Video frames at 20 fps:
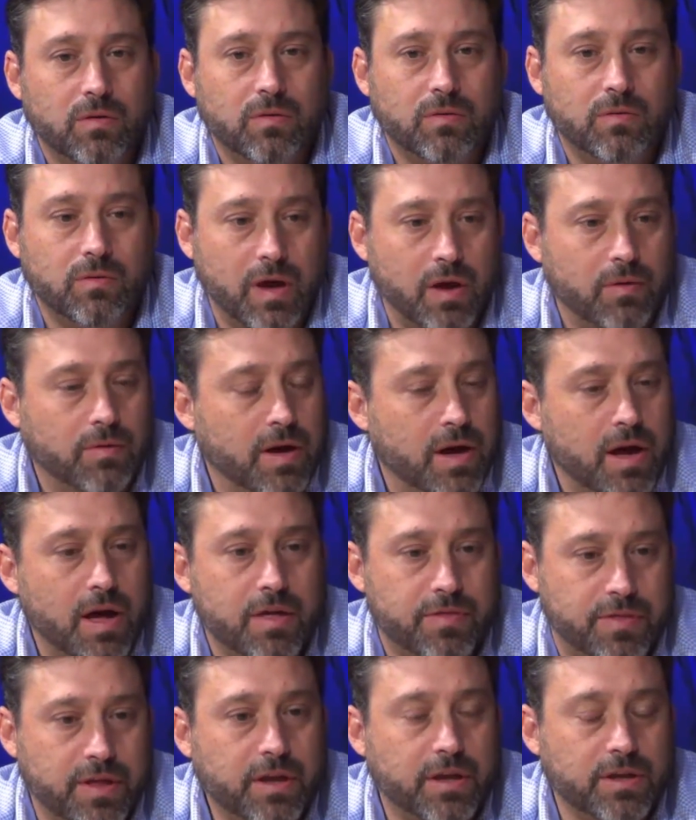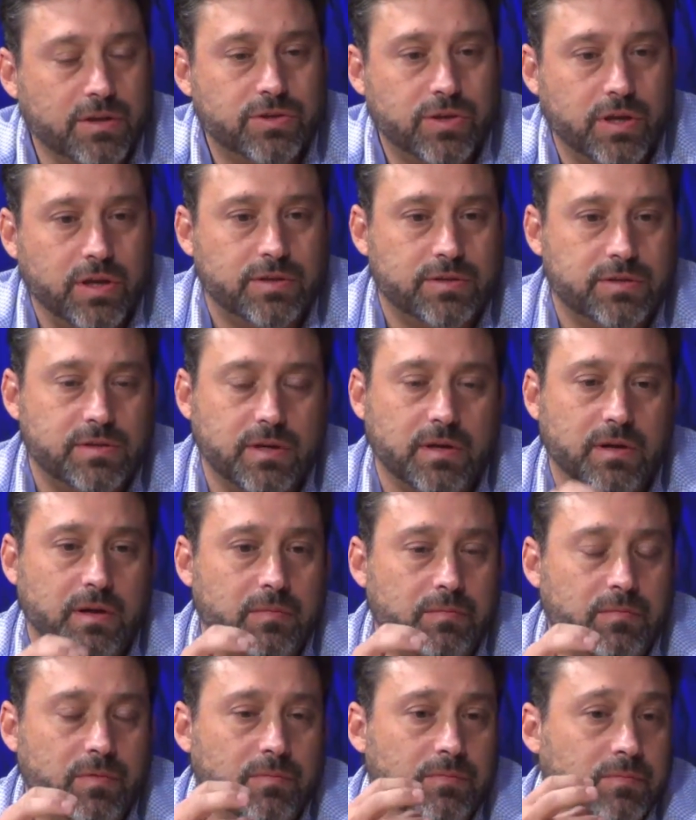Well, I think it's it's
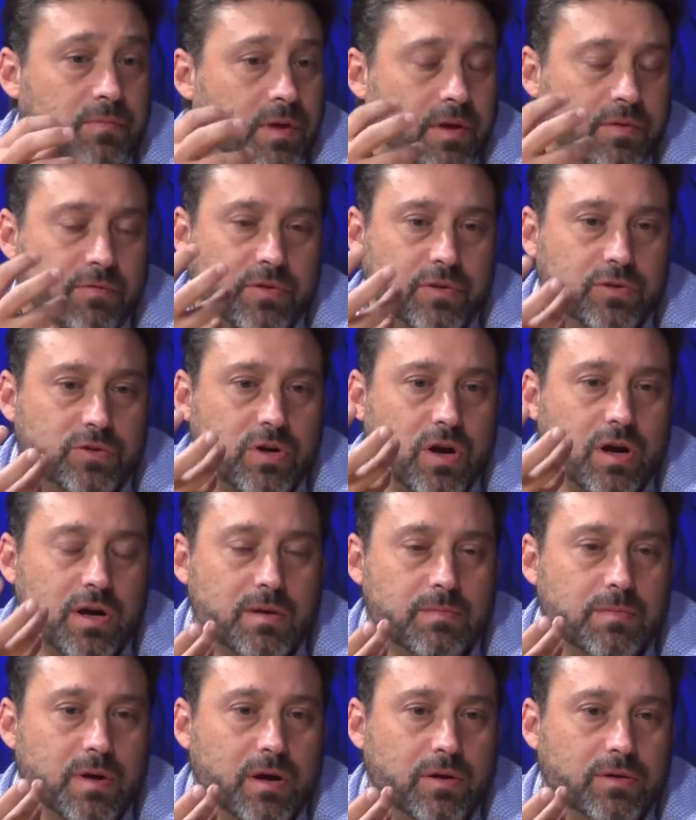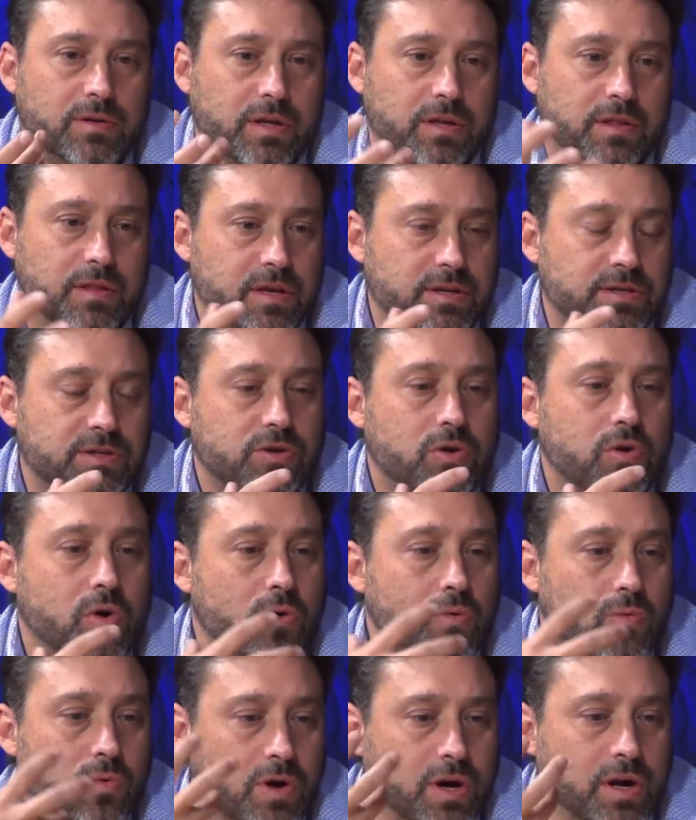if you talk about this
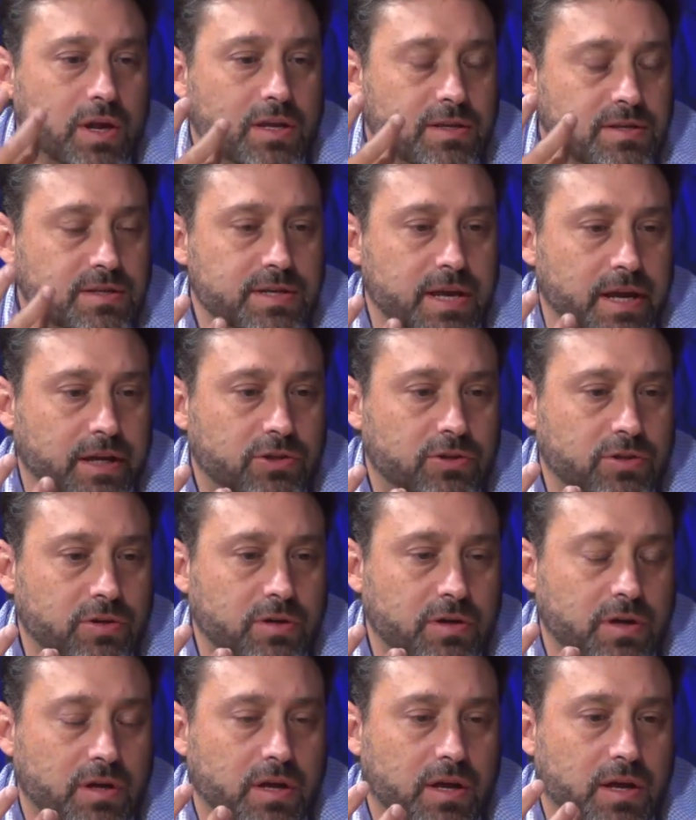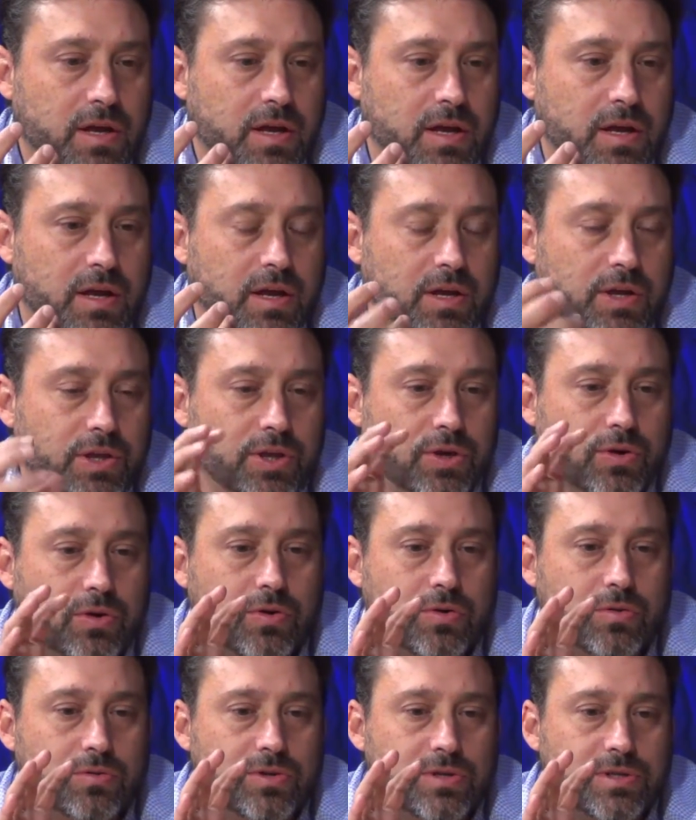co-working sector, you
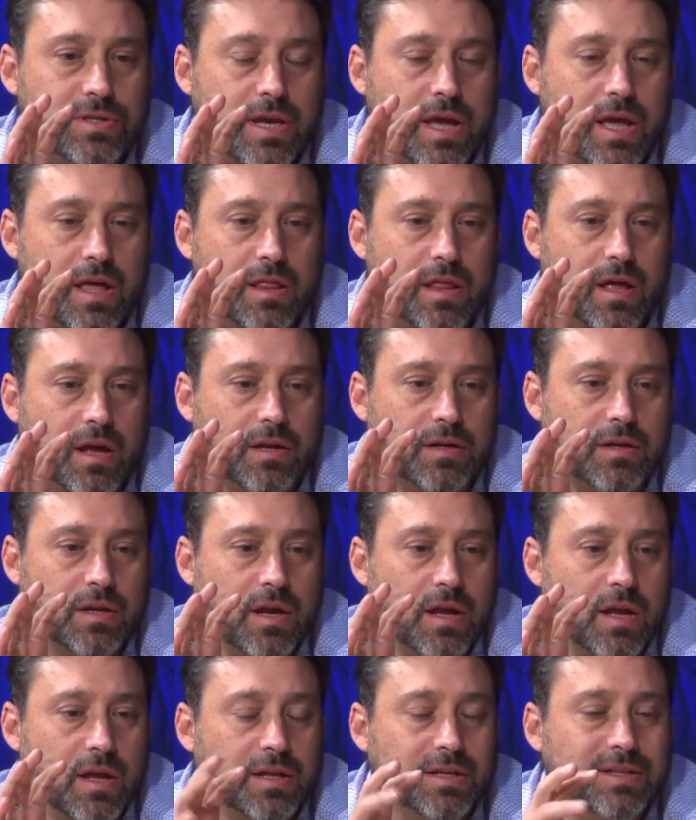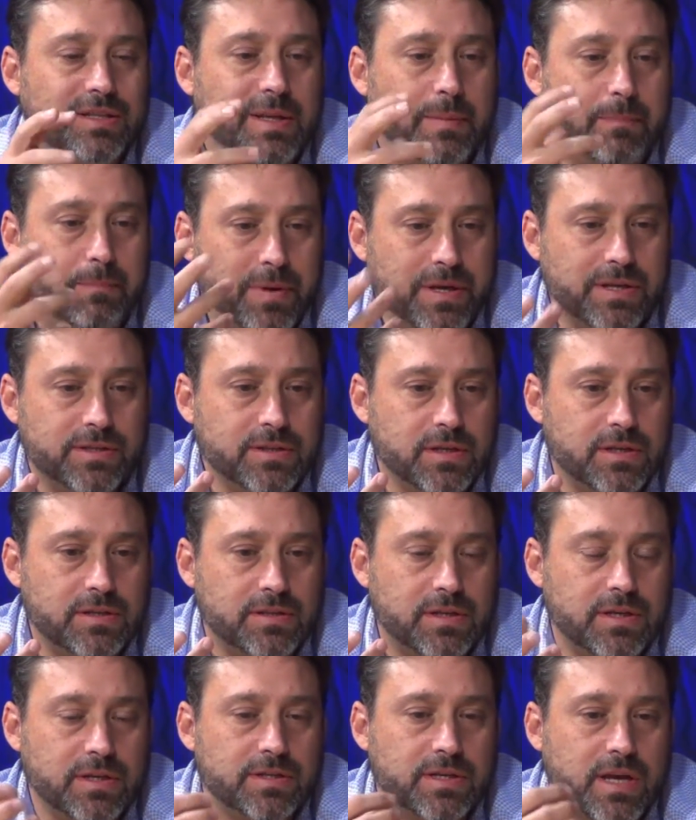could say that the
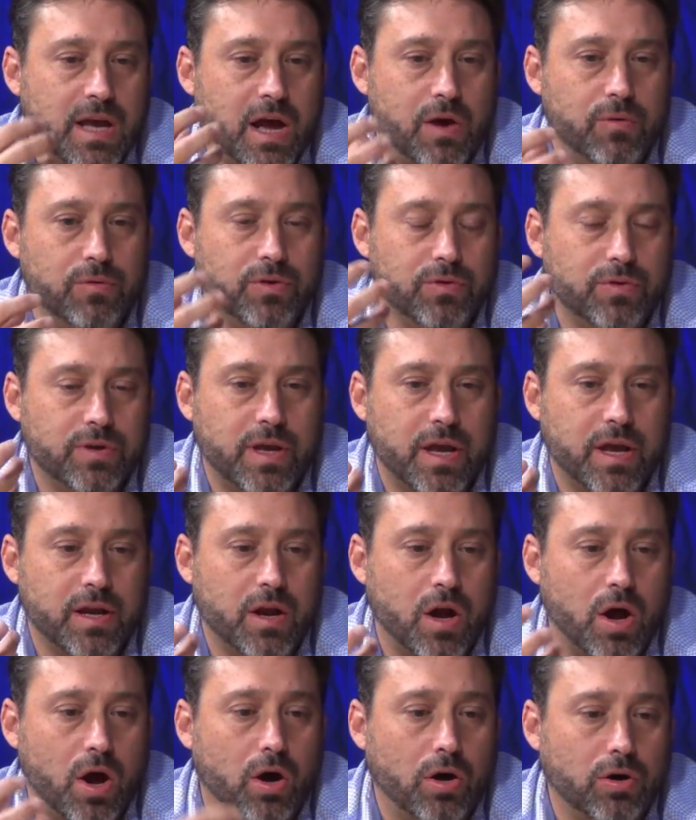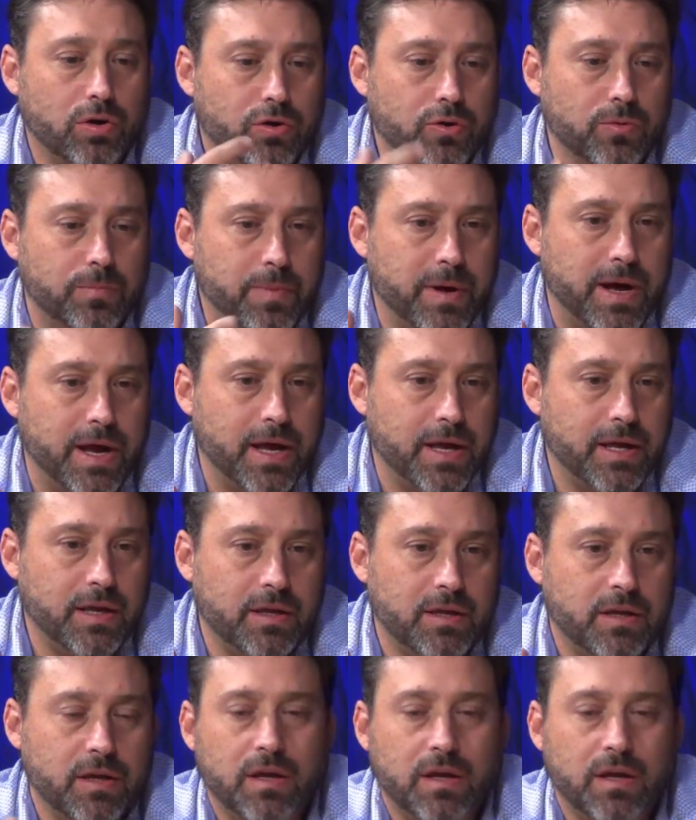business is how you can occupy